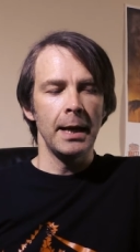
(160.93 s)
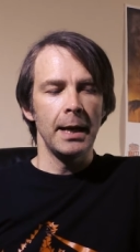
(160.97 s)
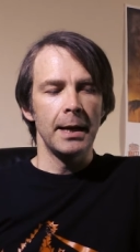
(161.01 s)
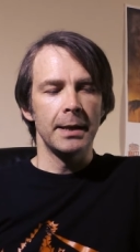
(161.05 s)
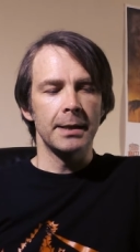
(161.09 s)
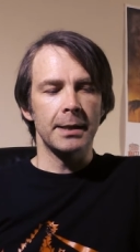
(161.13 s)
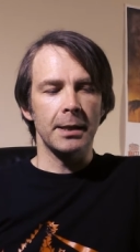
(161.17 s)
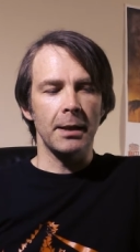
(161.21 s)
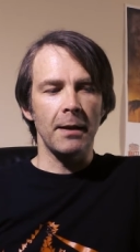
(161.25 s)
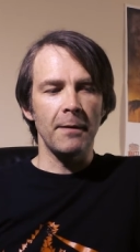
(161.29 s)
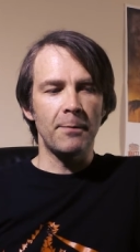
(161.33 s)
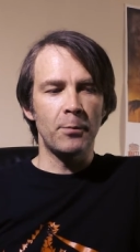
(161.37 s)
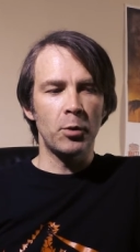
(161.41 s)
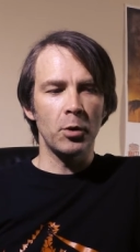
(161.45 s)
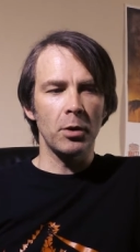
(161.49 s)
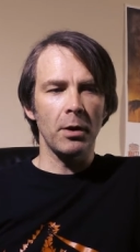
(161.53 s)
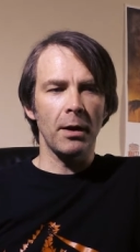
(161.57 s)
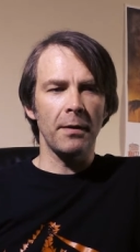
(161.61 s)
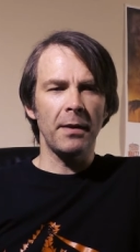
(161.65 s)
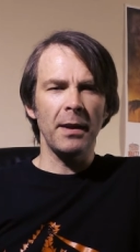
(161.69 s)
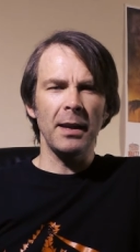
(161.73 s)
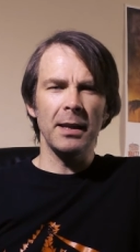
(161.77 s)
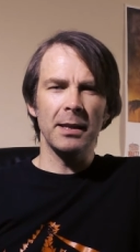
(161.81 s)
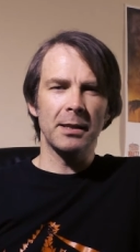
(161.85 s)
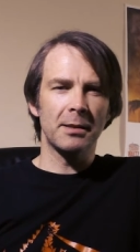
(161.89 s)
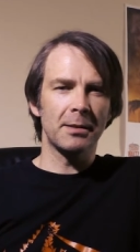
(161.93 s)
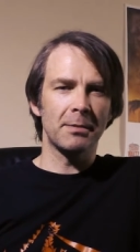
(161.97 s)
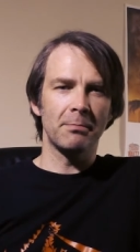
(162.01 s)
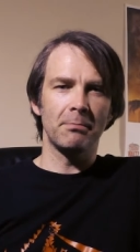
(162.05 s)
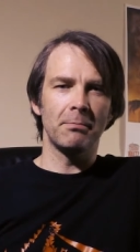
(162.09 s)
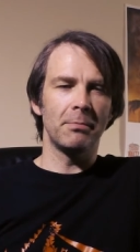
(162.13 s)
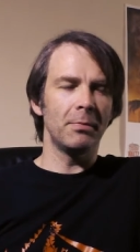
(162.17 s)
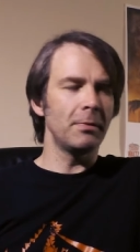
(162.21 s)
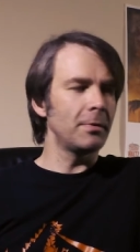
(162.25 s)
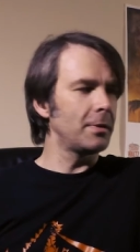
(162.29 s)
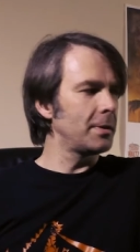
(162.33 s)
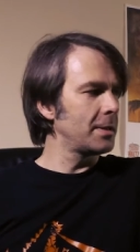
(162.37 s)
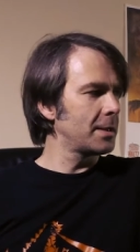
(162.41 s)
So they've put, I think it's
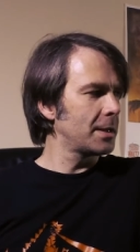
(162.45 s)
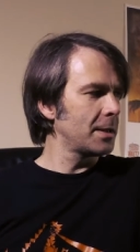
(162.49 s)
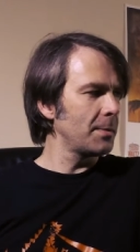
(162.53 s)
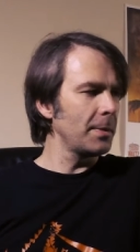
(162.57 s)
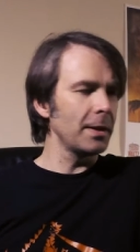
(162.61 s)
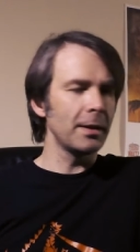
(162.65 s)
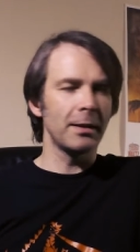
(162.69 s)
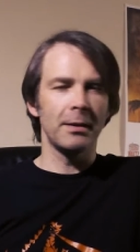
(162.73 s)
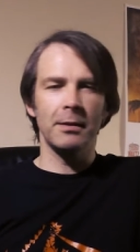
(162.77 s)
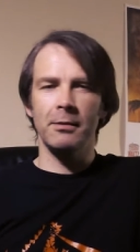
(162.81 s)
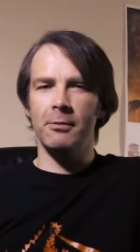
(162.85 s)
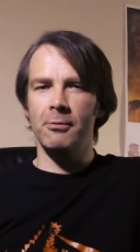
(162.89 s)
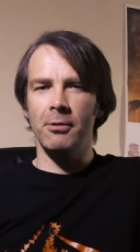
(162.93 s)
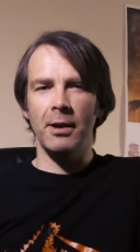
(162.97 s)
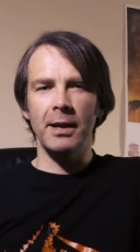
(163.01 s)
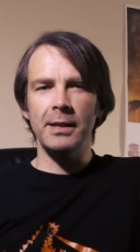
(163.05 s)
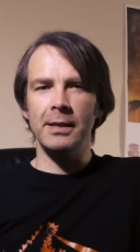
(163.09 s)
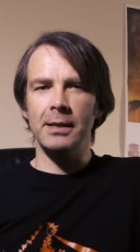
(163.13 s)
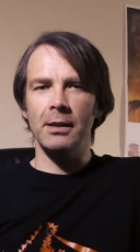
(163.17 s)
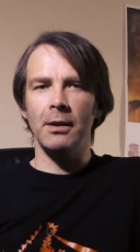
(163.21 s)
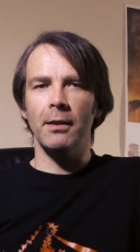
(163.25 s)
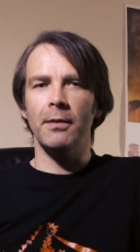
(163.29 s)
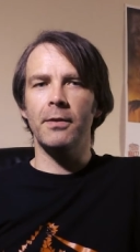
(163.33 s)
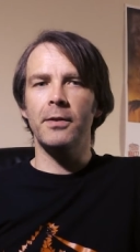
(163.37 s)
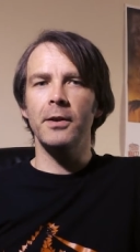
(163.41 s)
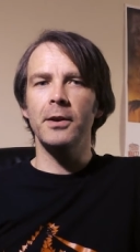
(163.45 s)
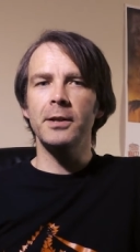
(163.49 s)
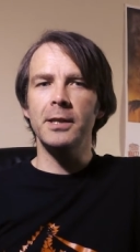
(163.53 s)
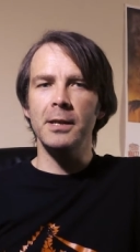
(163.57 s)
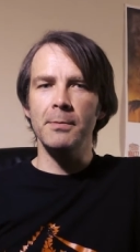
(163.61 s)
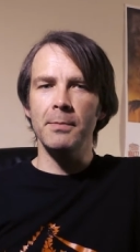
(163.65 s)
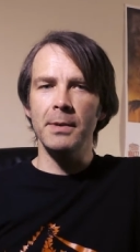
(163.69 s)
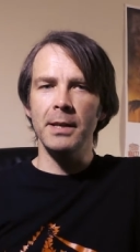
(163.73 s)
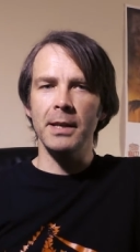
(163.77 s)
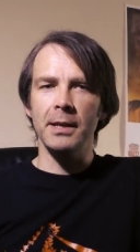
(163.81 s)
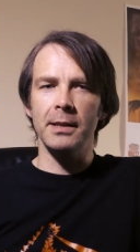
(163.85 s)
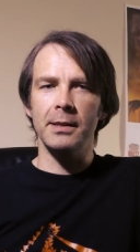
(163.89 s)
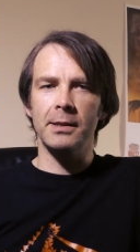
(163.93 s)
something crazy like 30
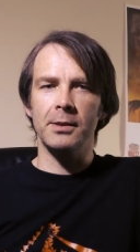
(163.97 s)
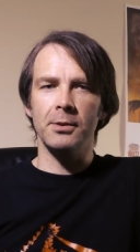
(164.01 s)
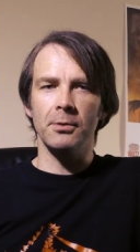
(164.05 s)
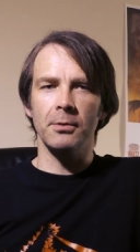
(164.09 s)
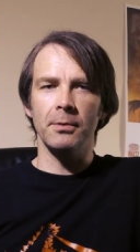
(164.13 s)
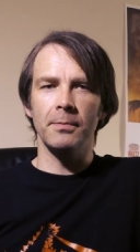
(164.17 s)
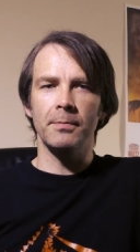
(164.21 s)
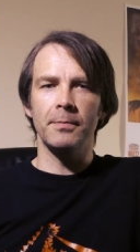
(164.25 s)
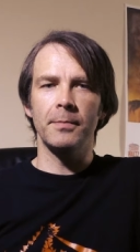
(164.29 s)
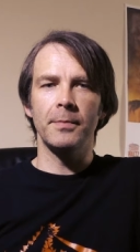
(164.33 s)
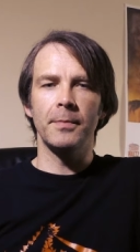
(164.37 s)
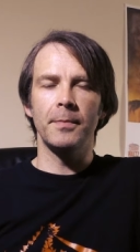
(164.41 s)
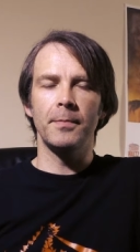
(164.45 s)
minutes or